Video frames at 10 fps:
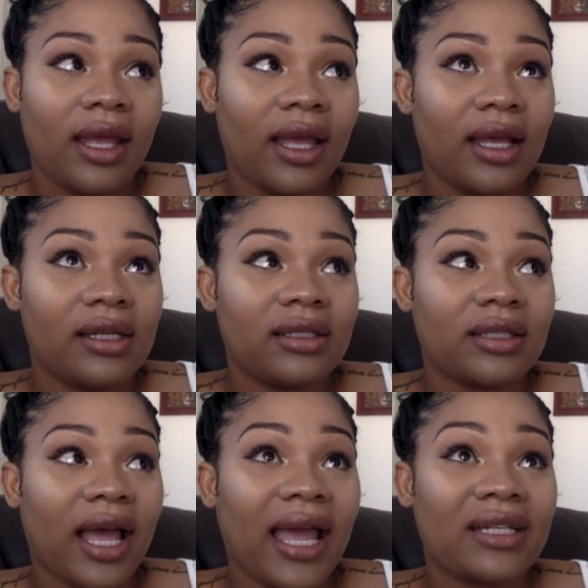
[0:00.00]
And
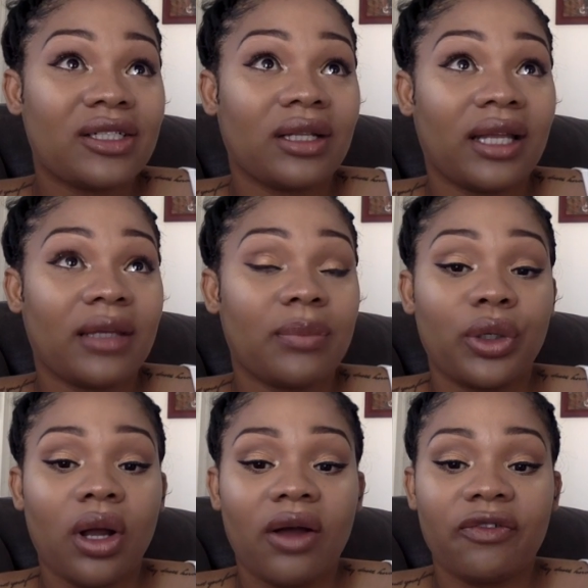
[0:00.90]
I had to like
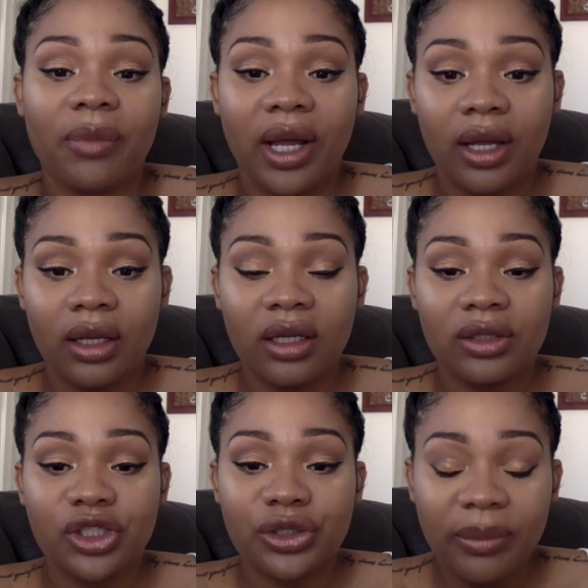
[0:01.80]
put off my
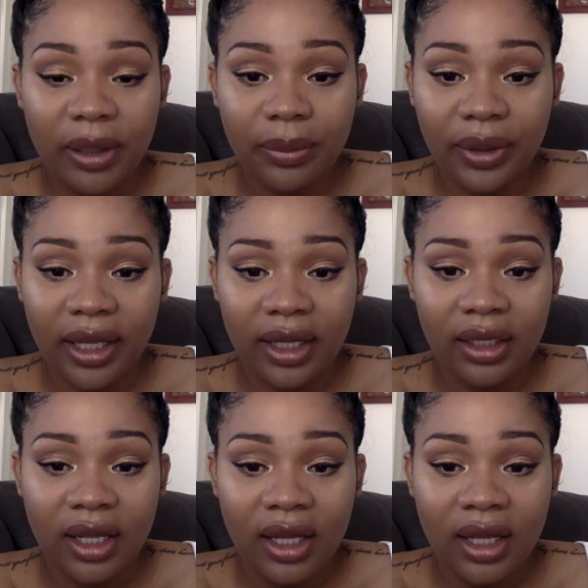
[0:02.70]
treatment plan